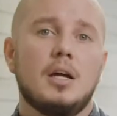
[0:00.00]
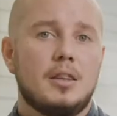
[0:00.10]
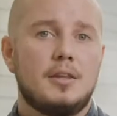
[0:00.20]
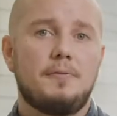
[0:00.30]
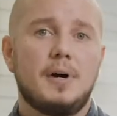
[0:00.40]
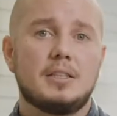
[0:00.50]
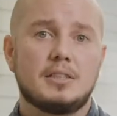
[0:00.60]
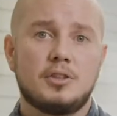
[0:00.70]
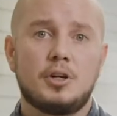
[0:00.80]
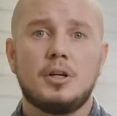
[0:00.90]
The
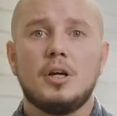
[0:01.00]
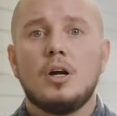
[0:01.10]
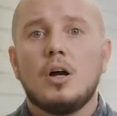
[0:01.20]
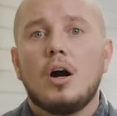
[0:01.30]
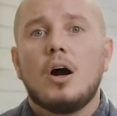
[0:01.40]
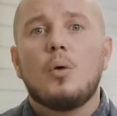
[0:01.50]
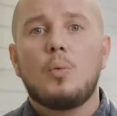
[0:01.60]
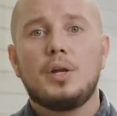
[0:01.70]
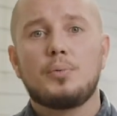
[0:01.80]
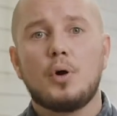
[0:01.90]
faster
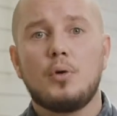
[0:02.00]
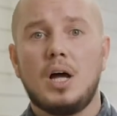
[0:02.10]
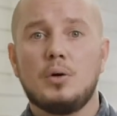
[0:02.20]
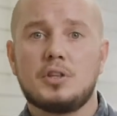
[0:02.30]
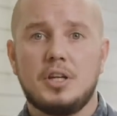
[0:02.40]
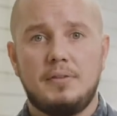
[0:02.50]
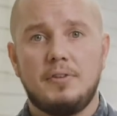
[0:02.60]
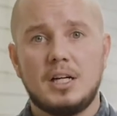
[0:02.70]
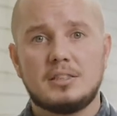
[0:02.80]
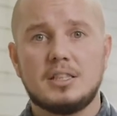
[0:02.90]
we roll out the
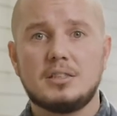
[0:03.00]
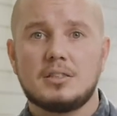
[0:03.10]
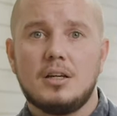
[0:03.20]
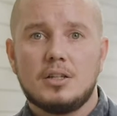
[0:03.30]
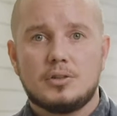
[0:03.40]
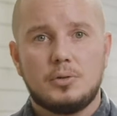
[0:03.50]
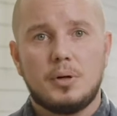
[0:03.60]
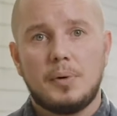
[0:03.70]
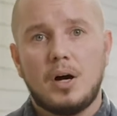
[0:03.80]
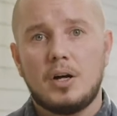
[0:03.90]
devices to
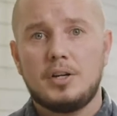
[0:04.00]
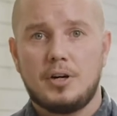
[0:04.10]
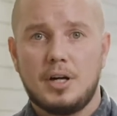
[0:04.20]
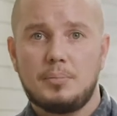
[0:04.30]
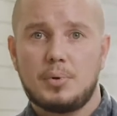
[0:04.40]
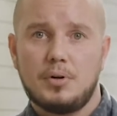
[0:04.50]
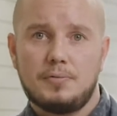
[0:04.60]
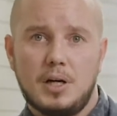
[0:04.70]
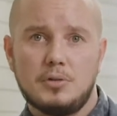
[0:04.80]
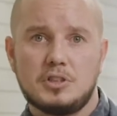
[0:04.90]
a higher number of
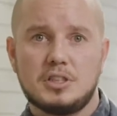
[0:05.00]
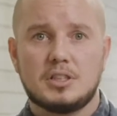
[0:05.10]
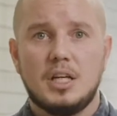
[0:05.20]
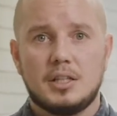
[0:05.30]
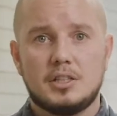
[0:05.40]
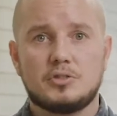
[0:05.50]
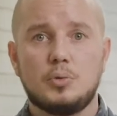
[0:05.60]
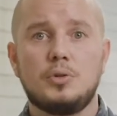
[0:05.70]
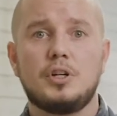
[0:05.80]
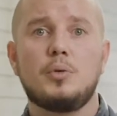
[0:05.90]
houses, the
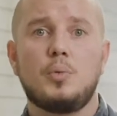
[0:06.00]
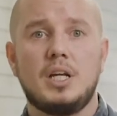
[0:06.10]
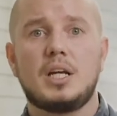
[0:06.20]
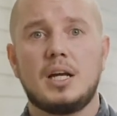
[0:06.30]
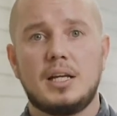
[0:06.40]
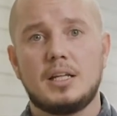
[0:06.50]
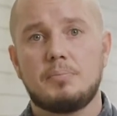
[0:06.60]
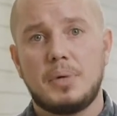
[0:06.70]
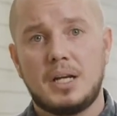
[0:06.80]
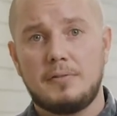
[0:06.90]
sooner we can get
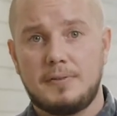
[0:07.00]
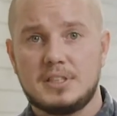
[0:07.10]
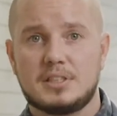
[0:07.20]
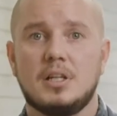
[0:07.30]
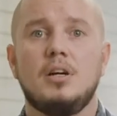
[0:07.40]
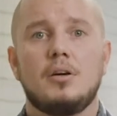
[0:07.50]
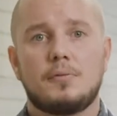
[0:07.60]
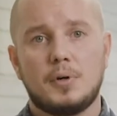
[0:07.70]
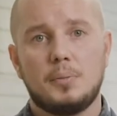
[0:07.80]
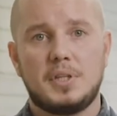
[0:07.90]
benefits
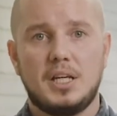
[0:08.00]
from the